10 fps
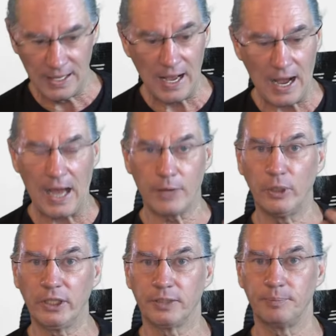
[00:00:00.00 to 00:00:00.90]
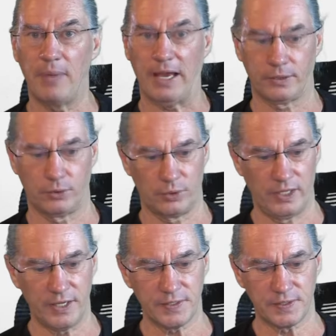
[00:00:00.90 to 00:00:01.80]
I will come back to
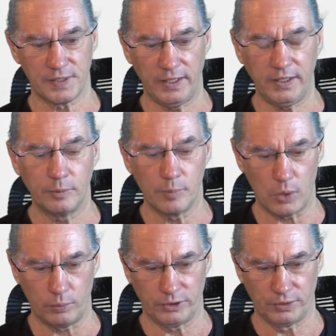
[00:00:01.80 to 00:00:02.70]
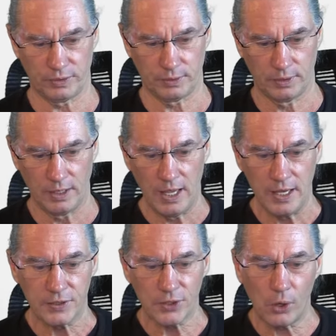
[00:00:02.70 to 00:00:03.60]
this in a moment.
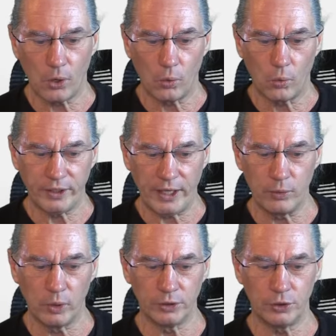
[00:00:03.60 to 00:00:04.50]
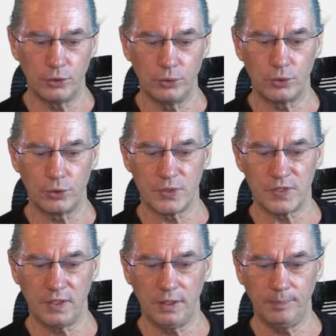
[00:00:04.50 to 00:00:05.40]
So what I want you to
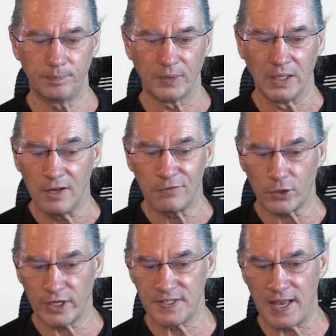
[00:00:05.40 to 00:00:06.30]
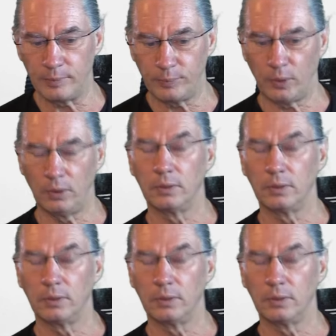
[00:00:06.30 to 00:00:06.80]
see, for example,